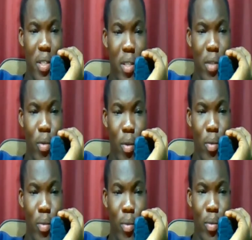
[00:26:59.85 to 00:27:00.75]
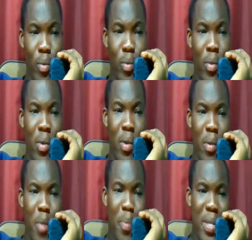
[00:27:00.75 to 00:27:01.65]
none of them carried
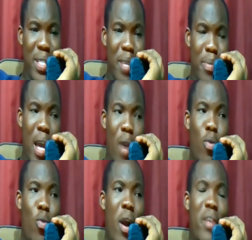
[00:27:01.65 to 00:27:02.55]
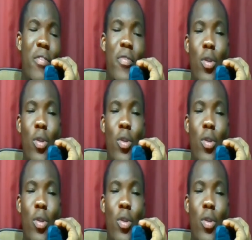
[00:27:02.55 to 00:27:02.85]
out an activity